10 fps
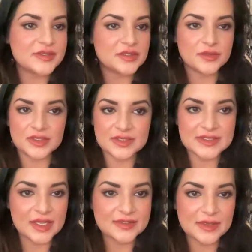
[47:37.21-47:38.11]
that do the
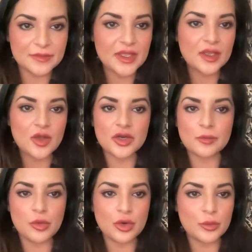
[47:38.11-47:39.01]
exact same thing on a
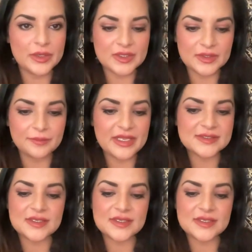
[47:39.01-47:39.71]
more weekly basis,